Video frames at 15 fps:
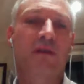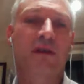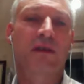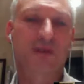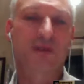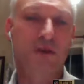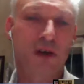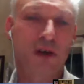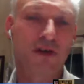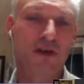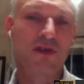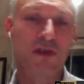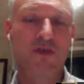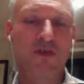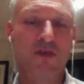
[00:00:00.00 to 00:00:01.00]
As you go to
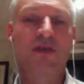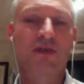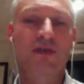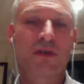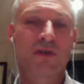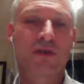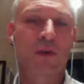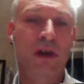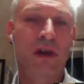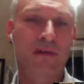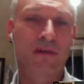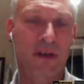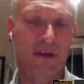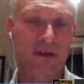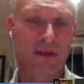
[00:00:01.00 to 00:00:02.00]
shorter and shorter
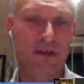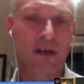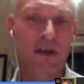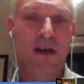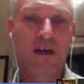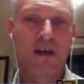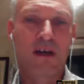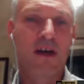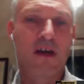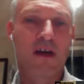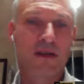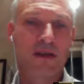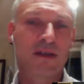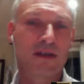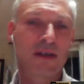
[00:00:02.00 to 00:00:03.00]
wavelengths, the
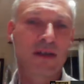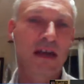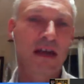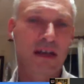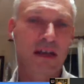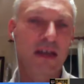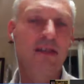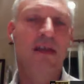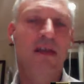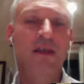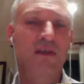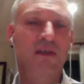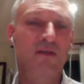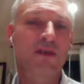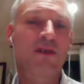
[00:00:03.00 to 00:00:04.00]
coatings get less and less
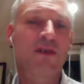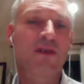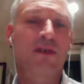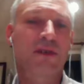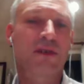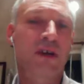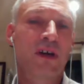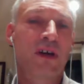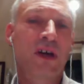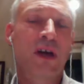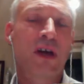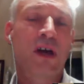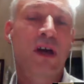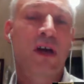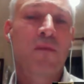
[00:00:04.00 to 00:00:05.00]
efficient.
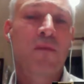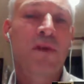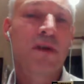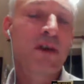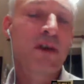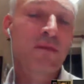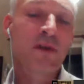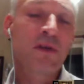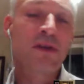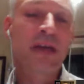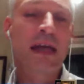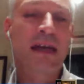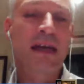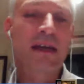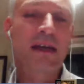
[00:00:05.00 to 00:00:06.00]
So there are some new
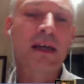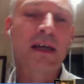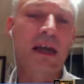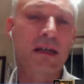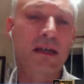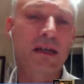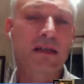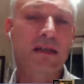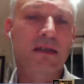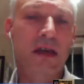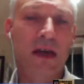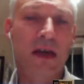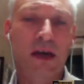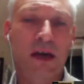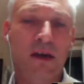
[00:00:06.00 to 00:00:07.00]
techniques.
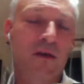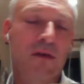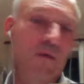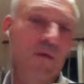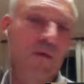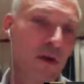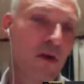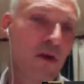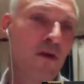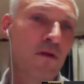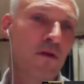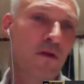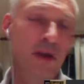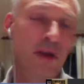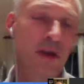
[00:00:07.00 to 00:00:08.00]

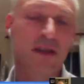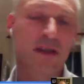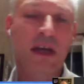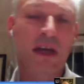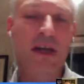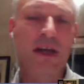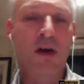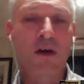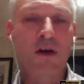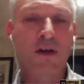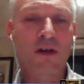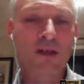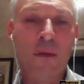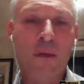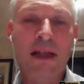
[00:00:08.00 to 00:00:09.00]
There's a technique called
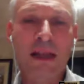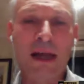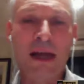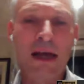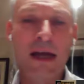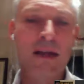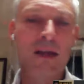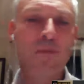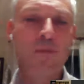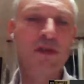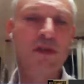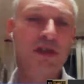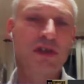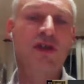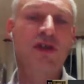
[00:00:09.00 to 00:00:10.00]
atomic layer
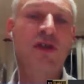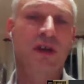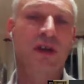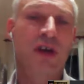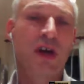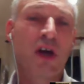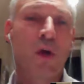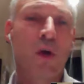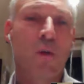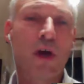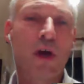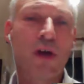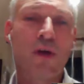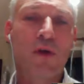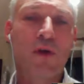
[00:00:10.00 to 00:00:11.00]
deposition, where
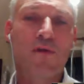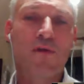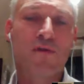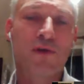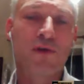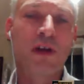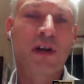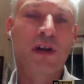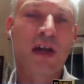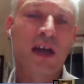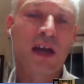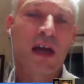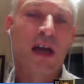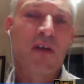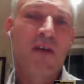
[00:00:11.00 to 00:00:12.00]
you can really
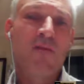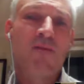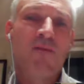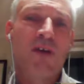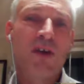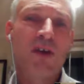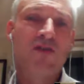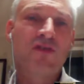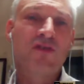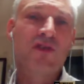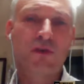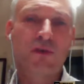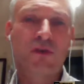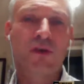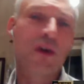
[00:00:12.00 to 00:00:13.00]

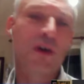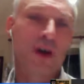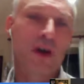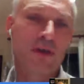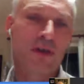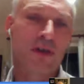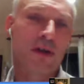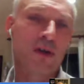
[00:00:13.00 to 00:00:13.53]
fine-tune your coating.